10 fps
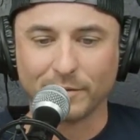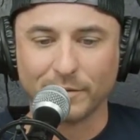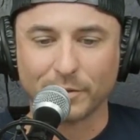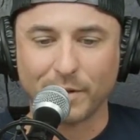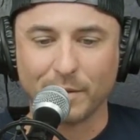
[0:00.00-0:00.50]

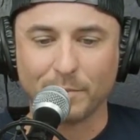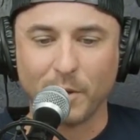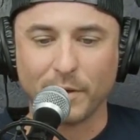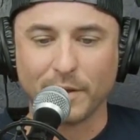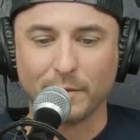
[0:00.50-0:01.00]
the ground
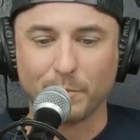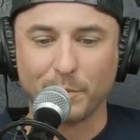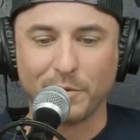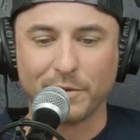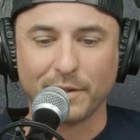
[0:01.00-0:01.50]
moaning and
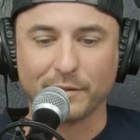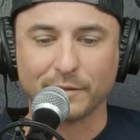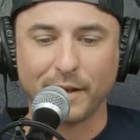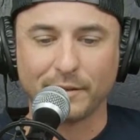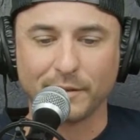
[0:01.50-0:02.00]
puking his
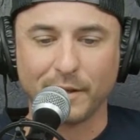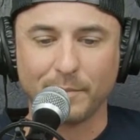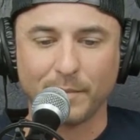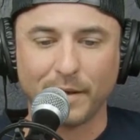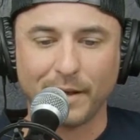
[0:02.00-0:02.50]
guts up,